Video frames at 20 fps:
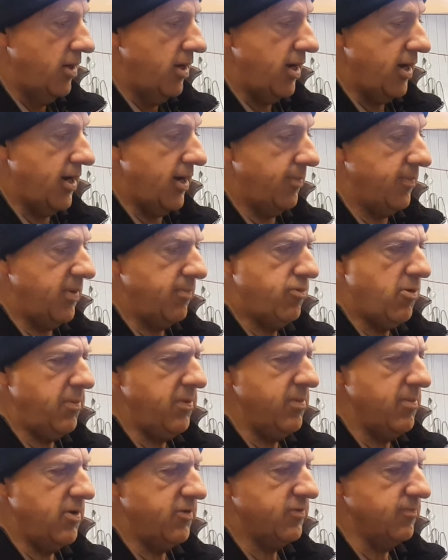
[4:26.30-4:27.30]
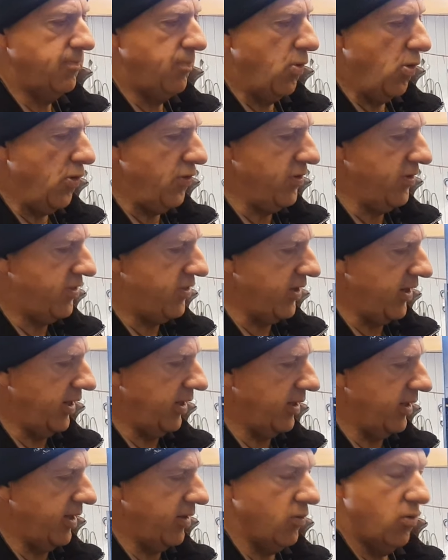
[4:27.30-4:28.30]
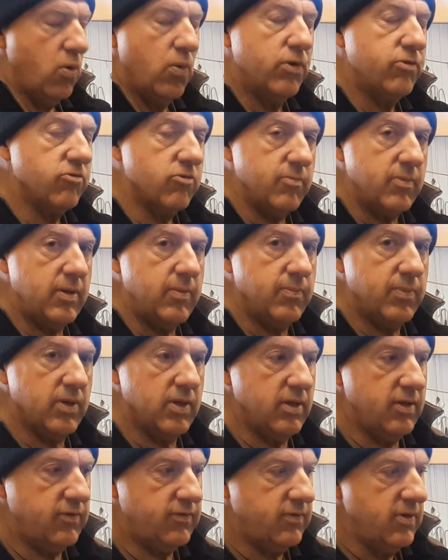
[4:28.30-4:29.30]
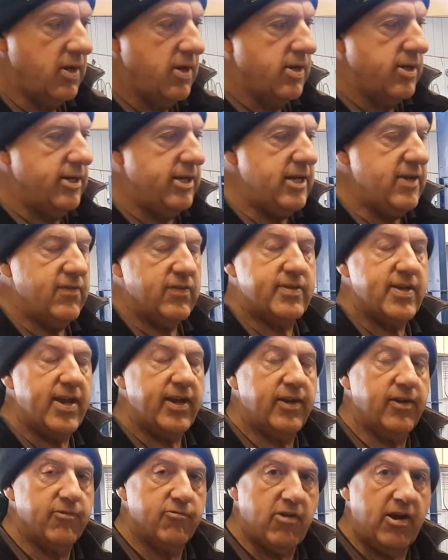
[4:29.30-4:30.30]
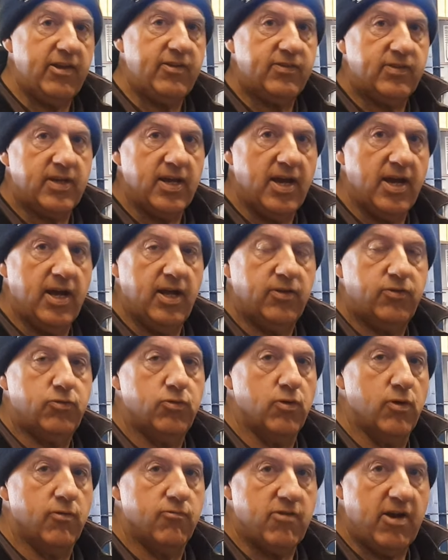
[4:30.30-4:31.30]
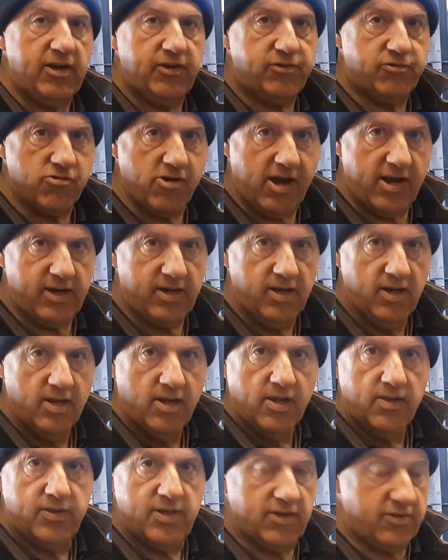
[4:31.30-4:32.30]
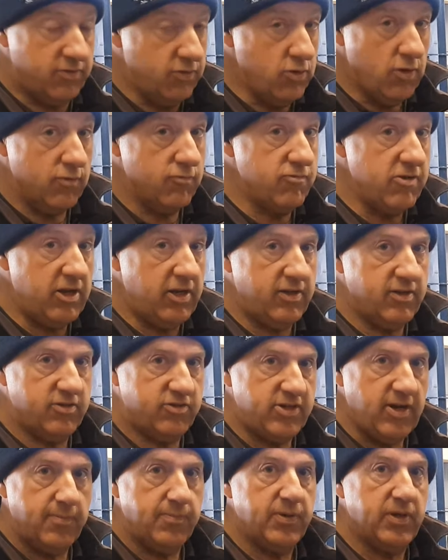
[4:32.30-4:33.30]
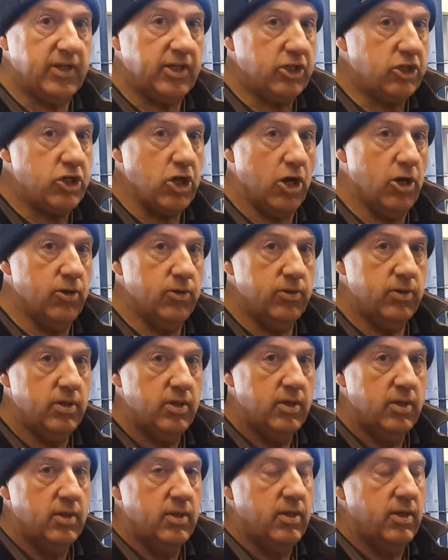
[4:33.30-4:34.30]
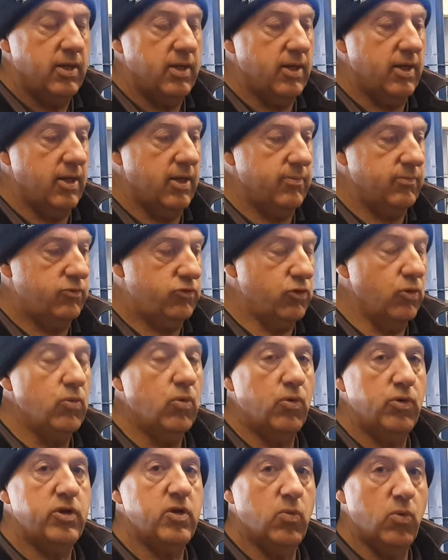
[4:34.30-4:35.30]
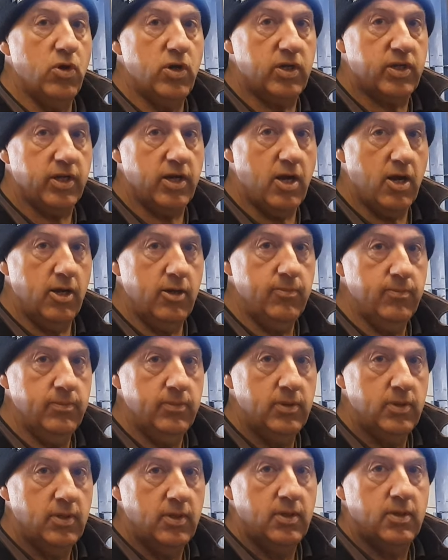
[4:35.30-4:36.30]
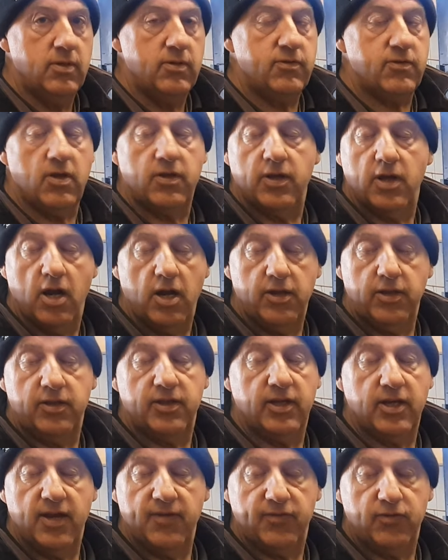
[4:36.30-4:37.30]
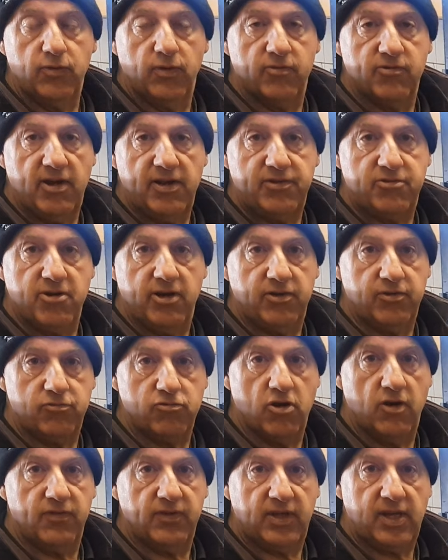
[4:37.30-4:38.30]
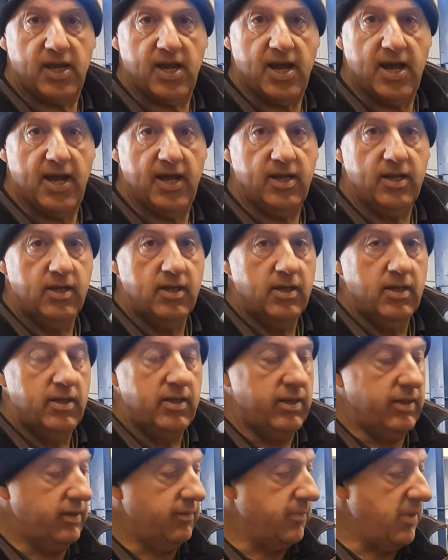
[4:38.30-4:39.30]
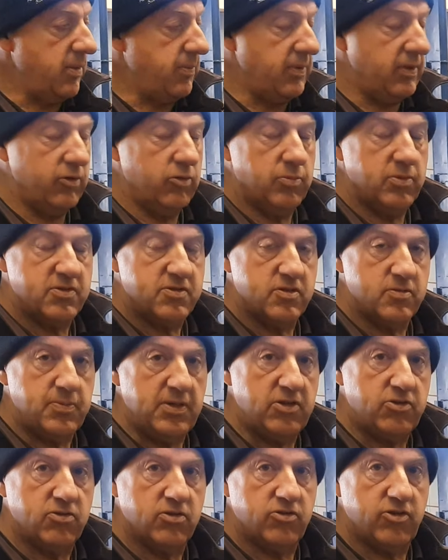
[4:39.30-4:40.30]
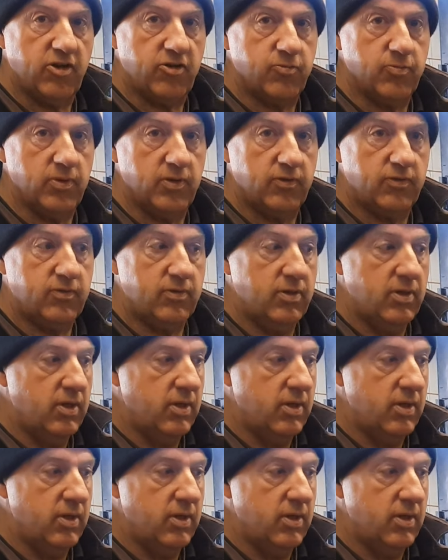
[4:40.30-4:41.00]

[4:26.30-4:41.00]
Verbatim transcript: Um, and probably the most important thing, and always remember, is never take a race car to a racetrack that's not ready to jump in and go. Um, do all your work at home, so the only thing you have to do at the racetrack is drive the car and maybe a little bit of suspension adjustments.